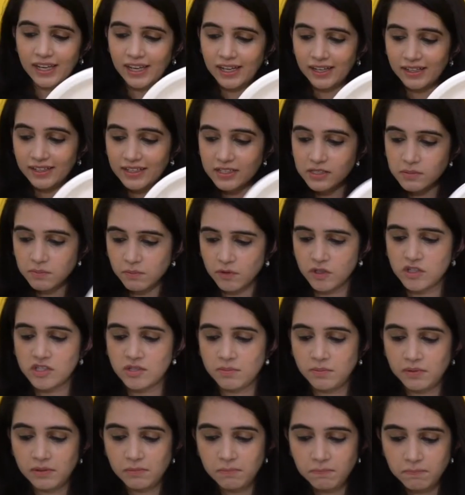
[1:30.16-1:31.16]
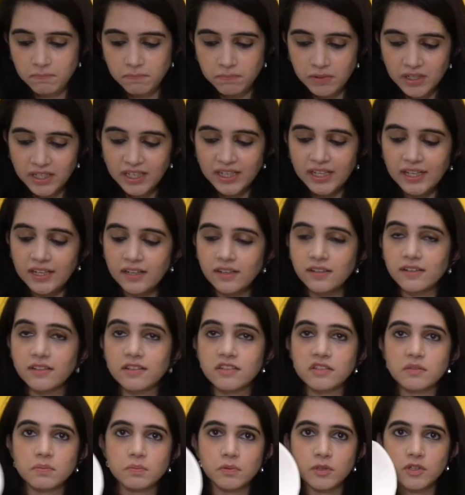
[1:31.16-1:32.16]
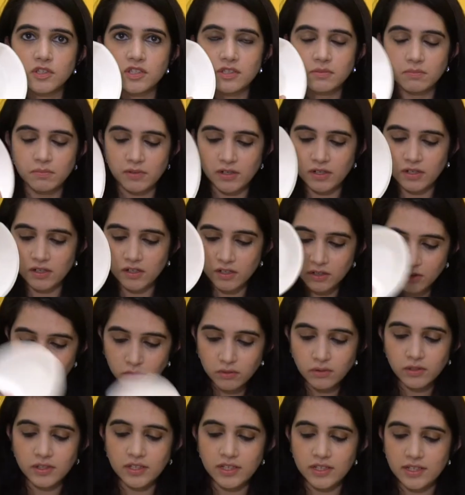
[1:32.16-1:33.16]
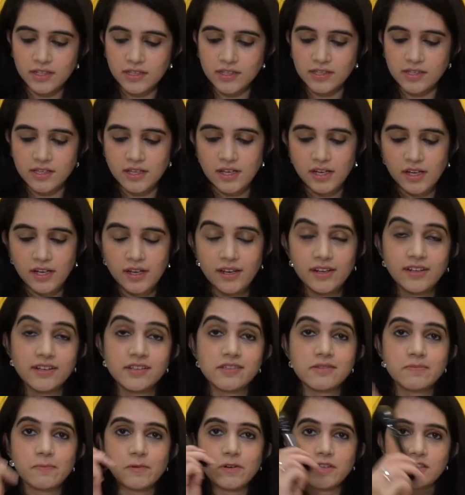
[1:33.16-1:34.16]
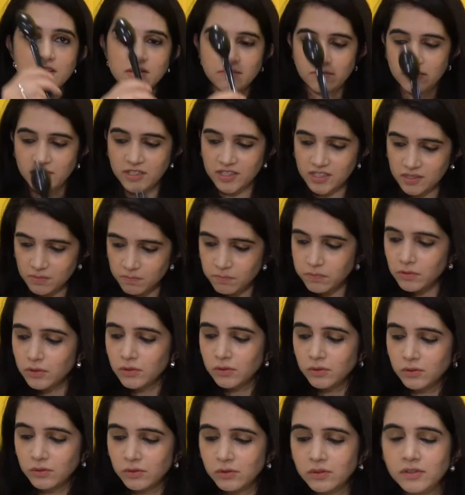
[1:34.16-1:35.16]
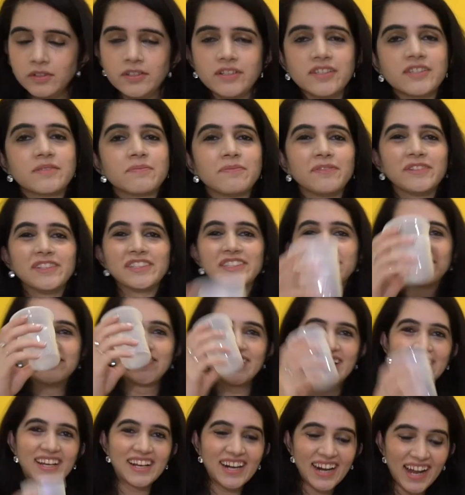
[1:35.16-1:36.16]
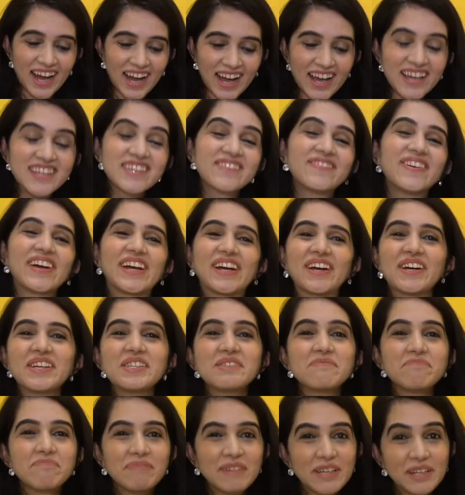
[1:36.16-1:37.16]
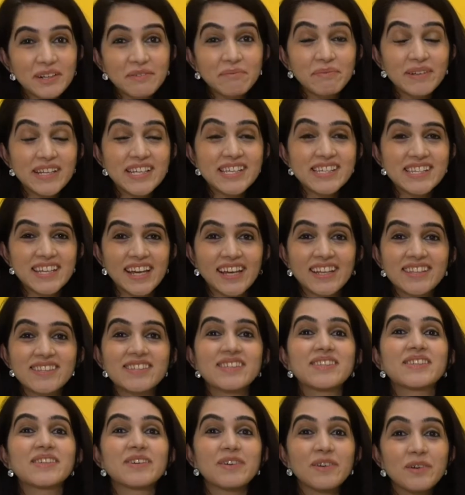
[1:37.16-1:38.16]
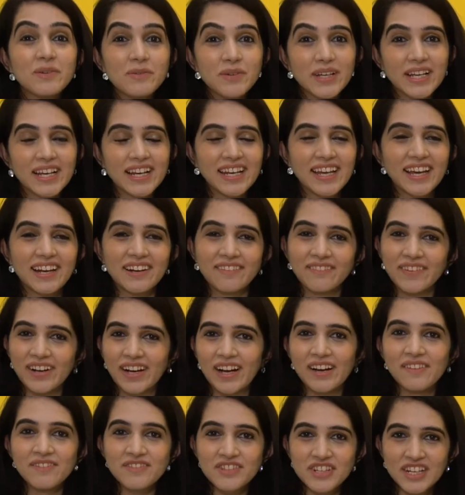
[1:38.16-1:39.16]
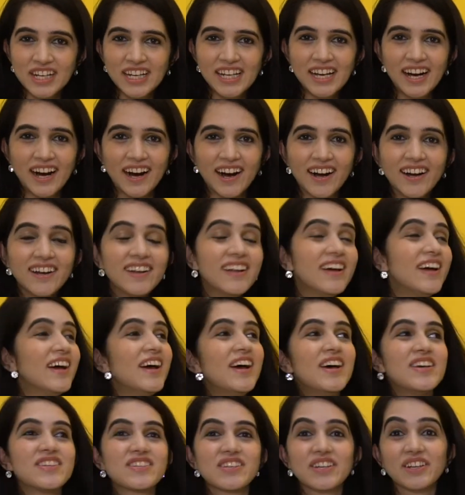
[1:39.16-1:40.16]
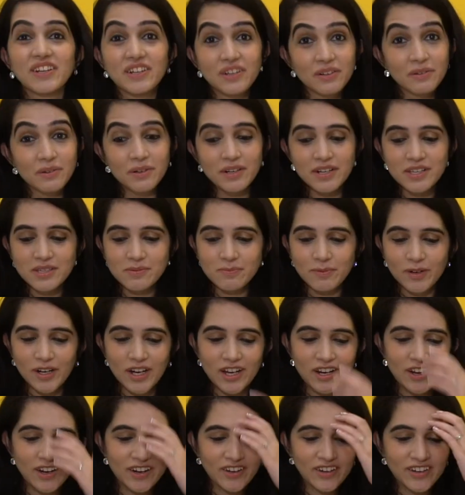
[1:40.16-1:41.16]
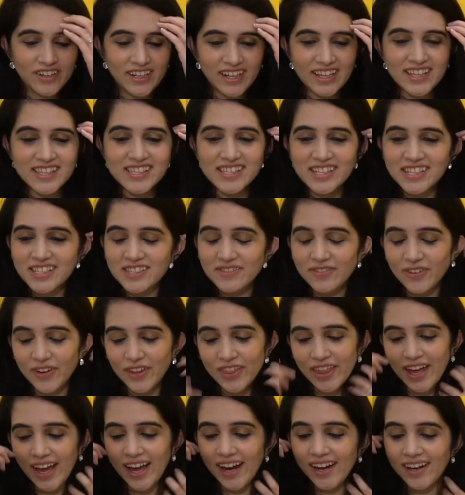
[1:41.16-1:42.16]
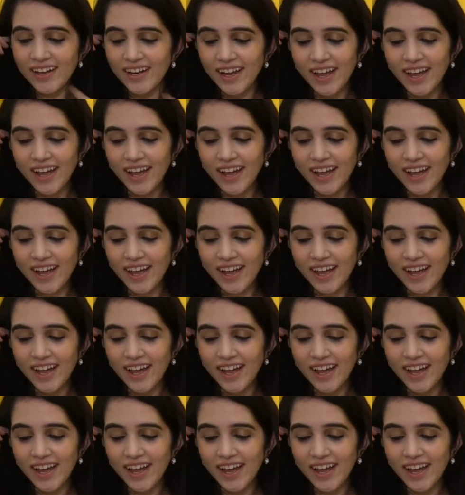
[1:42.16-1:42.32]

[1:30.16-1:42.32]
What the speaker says: A disposable plate, disposable katoris, disposable spoon, disposable glass, because POP sets so quickly and it becomes really hard. So you don't want to spoil your utensils for that.